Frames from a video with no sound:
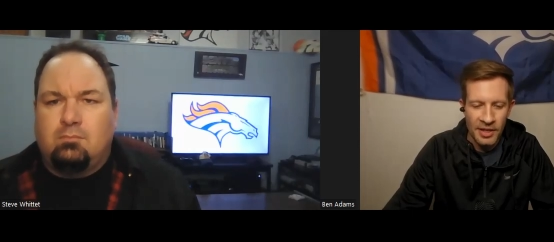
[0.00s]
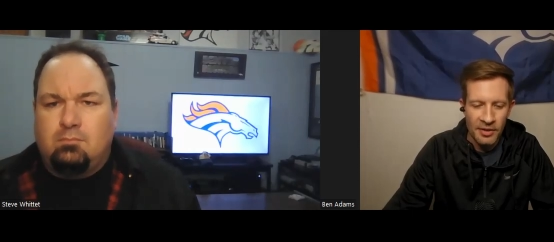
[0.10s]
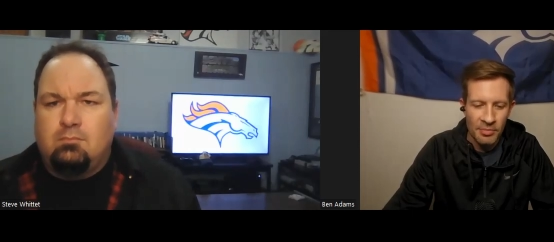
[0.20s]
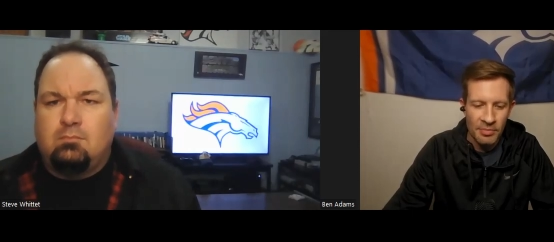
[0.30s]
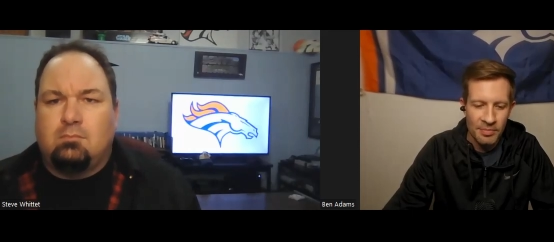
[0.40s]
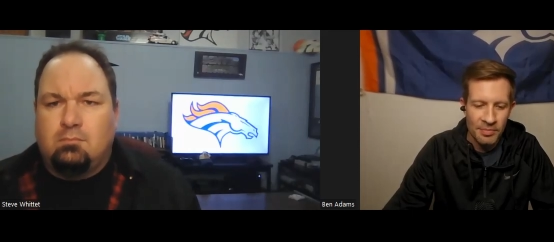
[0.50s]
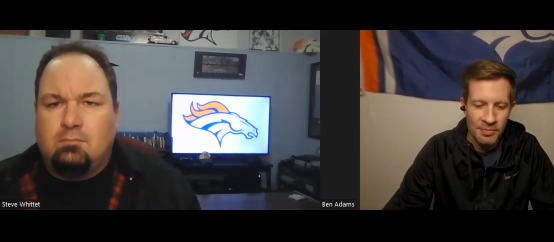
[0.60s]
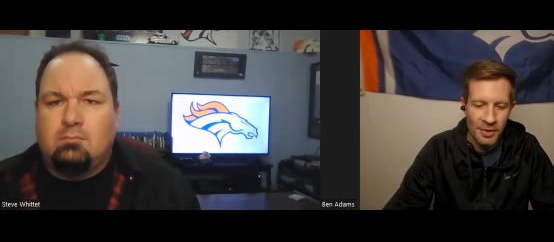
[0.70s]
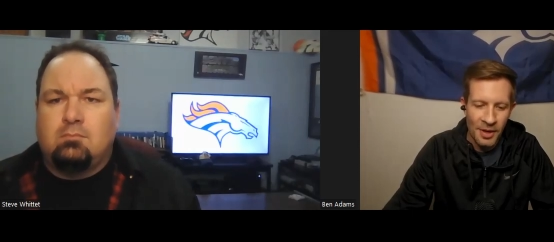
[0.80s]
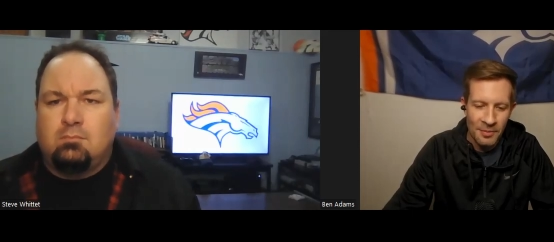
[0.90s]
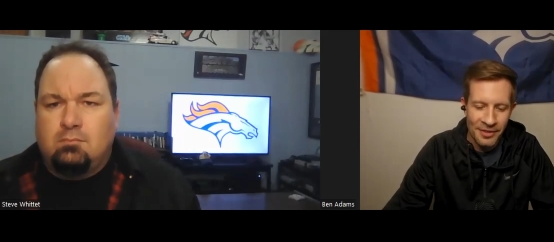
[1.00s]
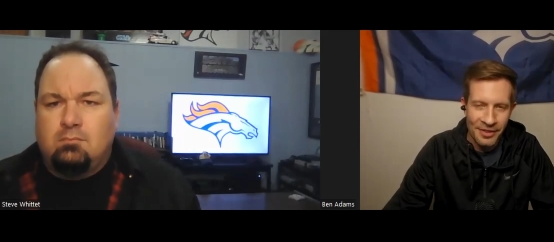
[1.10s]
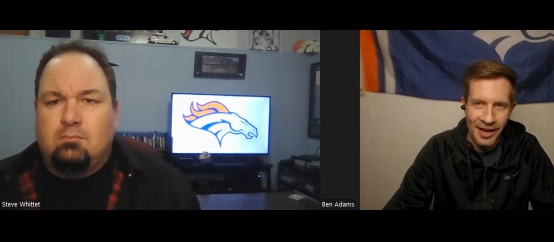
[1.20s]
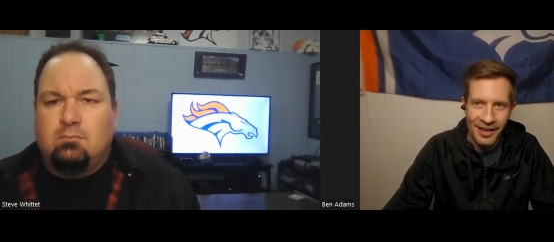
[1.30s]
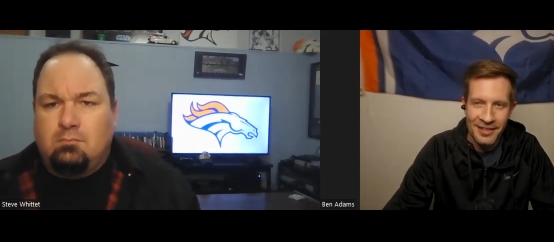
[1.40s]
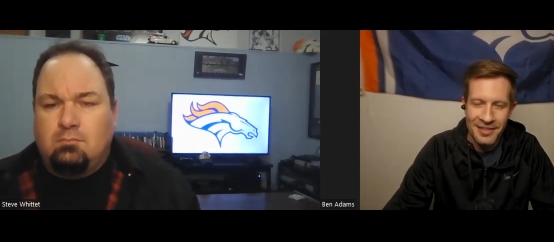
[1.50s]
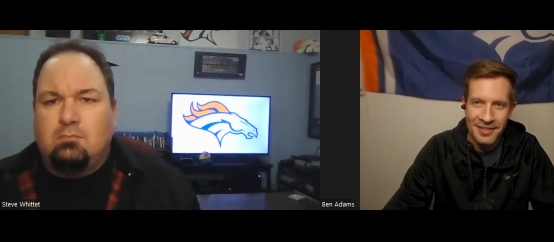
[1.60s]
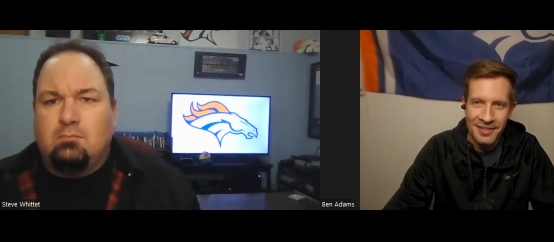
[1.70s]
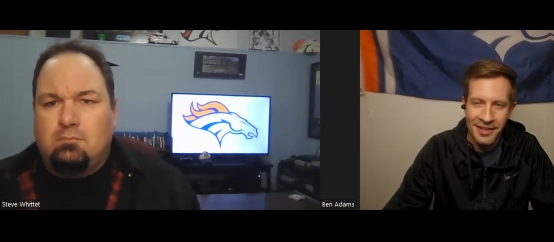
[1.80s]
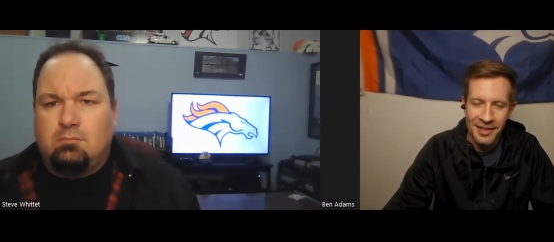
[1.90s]
Speaker 1: Now, the problem with that
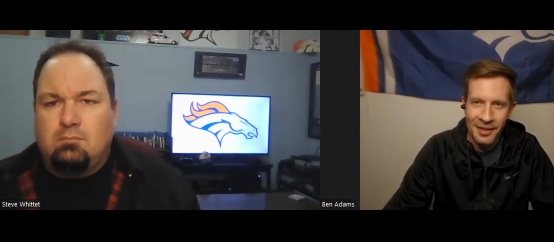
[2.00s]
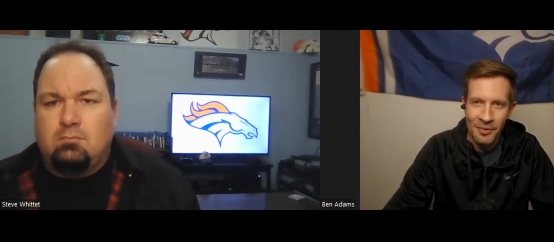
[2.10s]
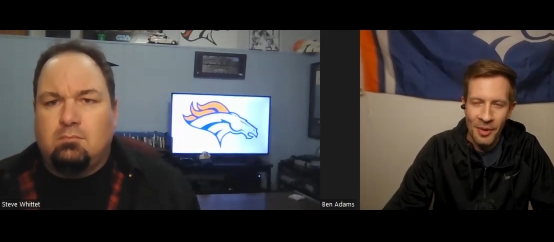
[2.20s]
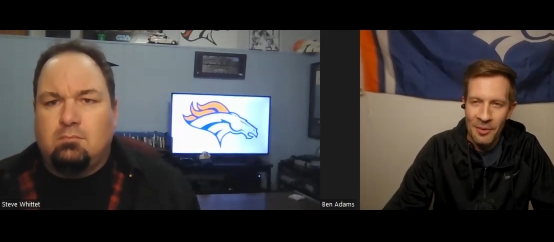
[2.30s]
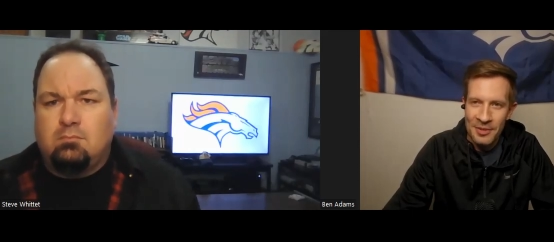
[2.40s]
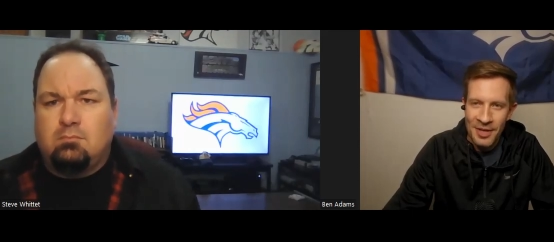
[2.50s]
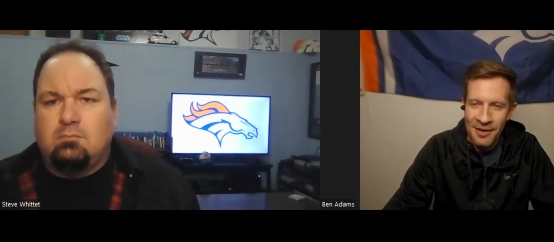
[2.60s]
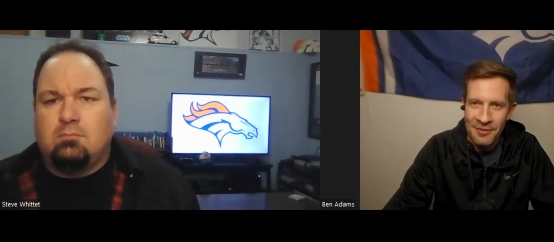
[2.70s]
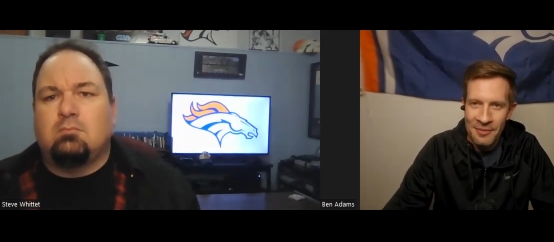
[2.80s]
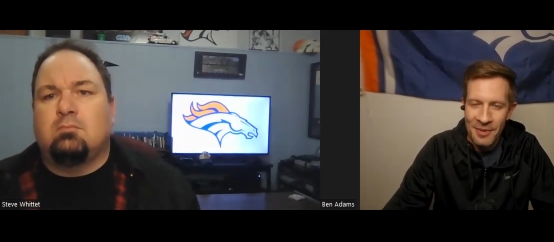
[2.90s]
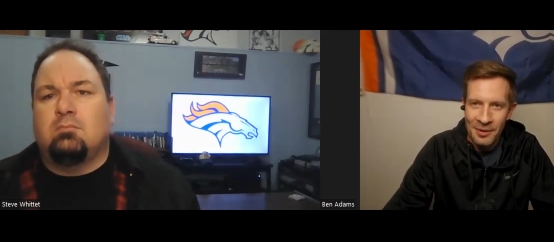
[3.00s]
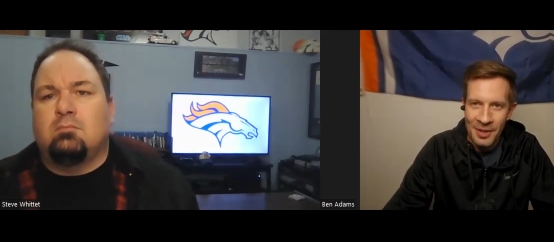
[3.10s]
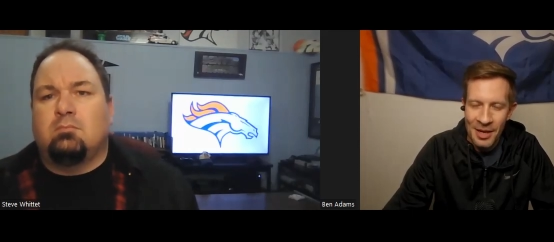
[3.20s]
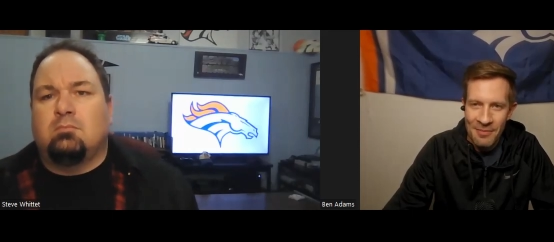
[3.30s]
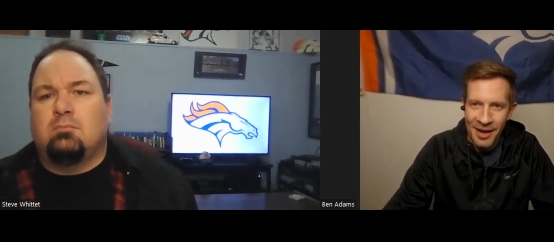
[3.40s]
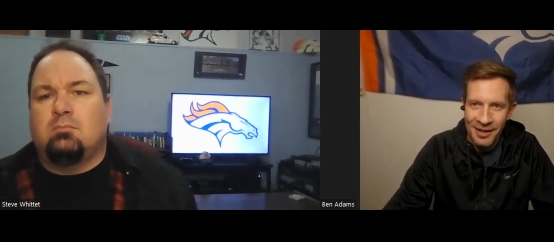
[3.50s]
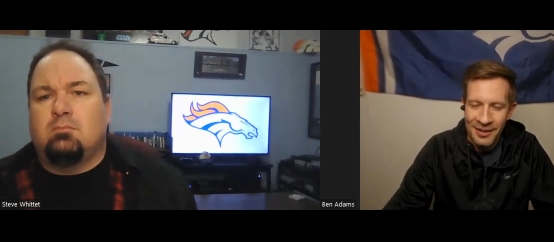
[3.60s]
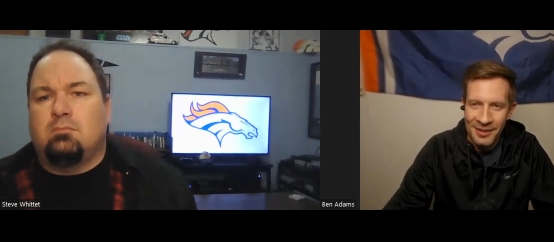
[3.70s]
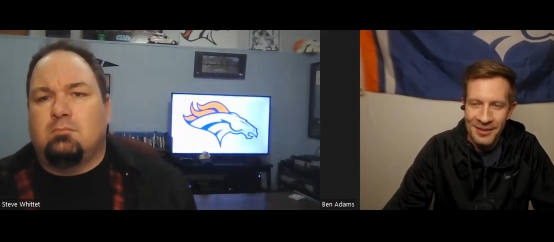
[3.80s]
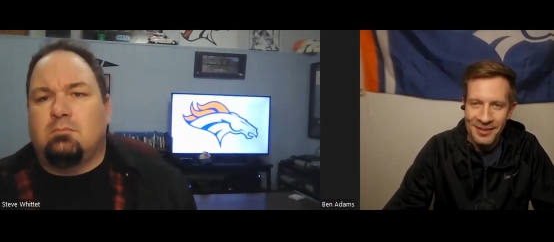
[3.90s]
is why we drafted a middle
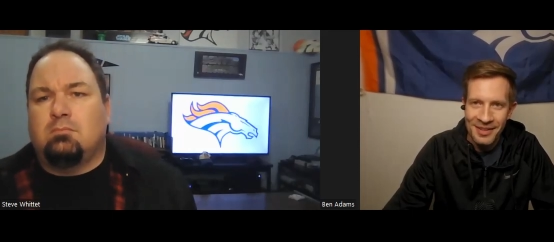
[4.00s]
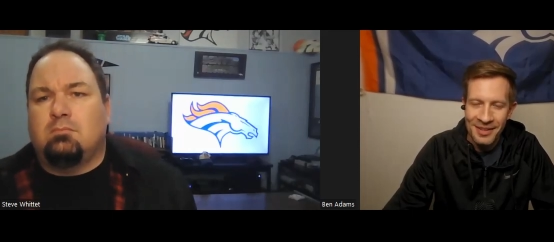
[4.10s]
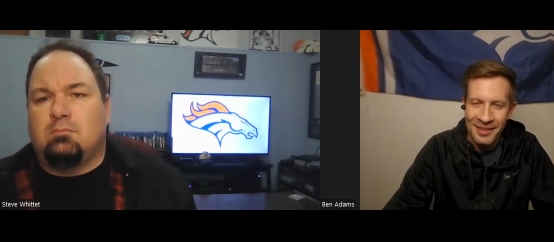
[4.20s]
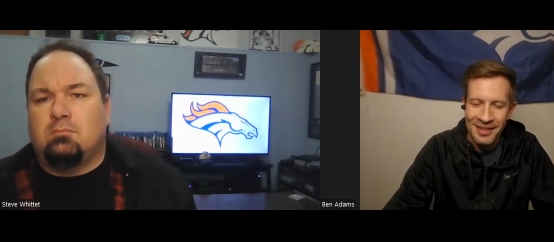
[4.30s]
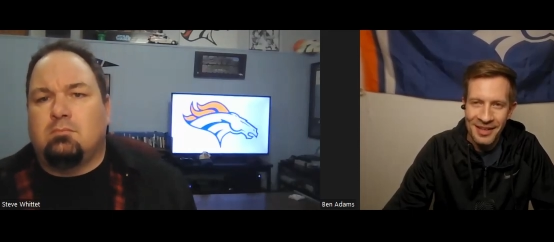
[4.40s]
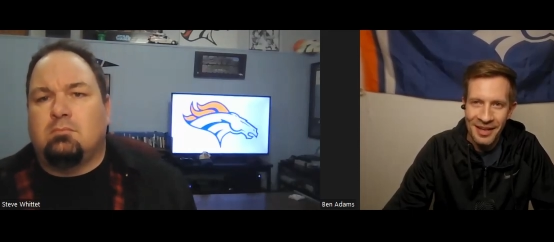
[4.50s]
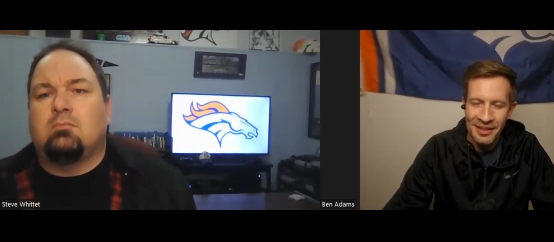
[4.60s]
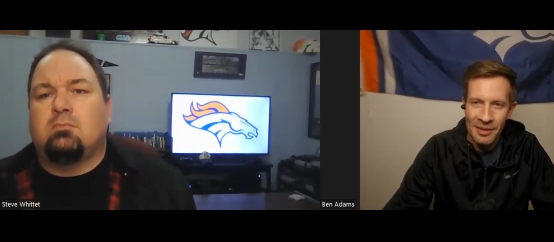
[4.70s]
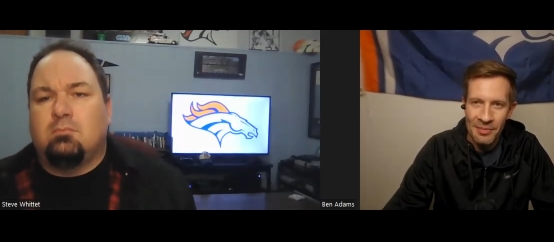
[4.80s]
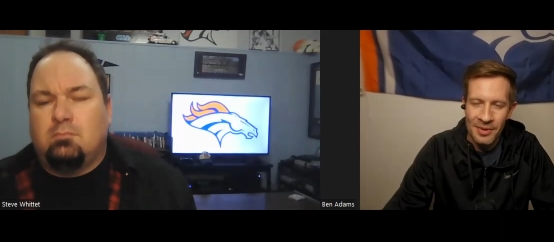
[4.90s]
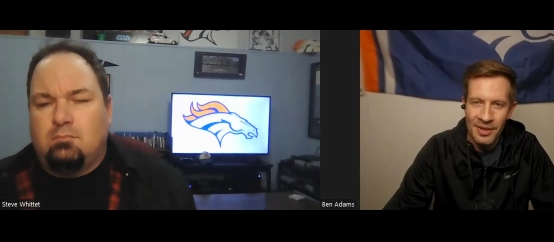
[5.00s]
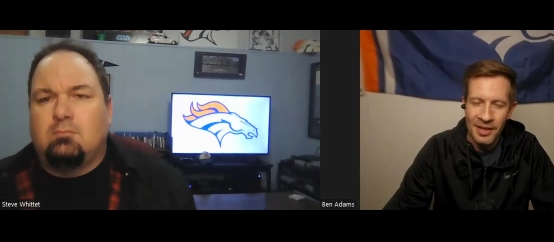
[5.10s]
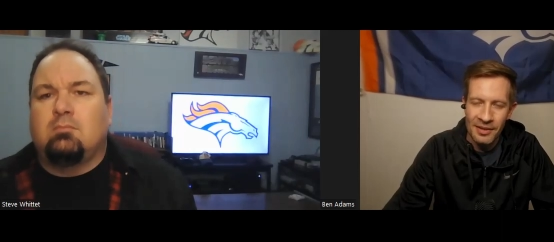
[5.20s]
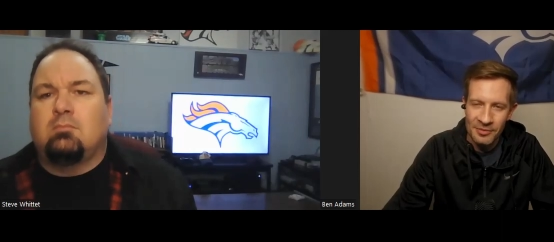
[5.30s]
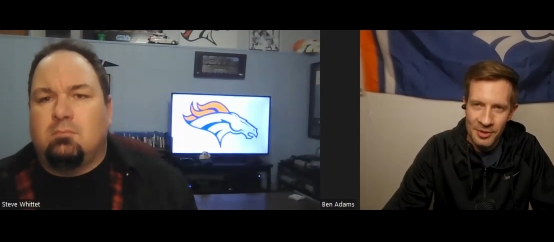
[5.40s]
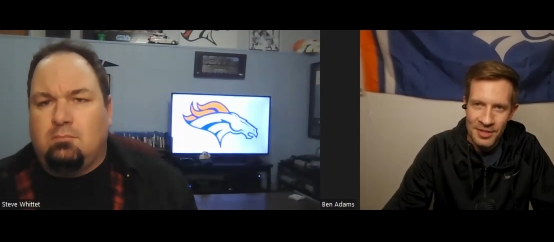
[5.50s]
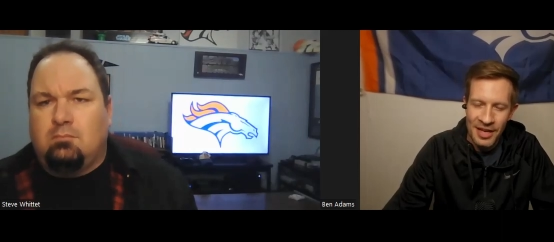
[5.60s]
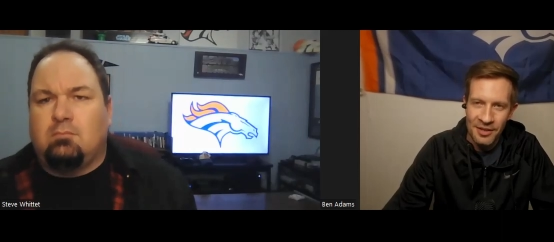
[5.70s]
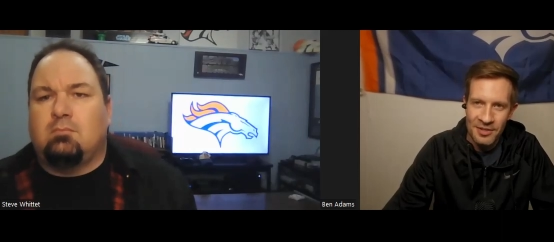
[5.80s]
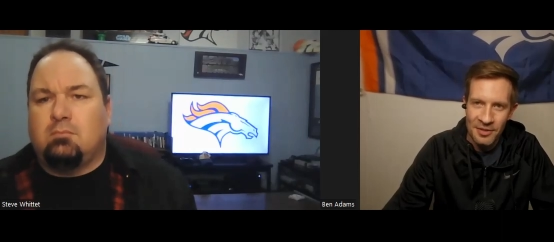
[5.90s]
linebacker eh, at that uh, Drew
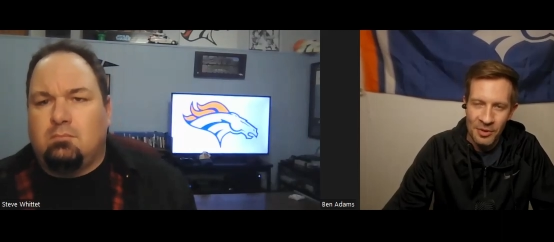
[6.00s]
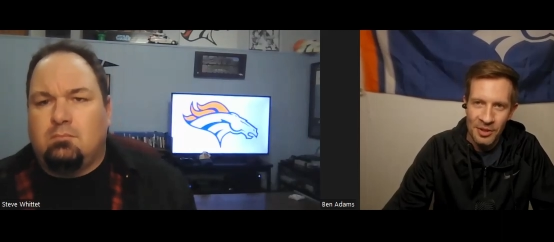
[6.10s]
Sanders if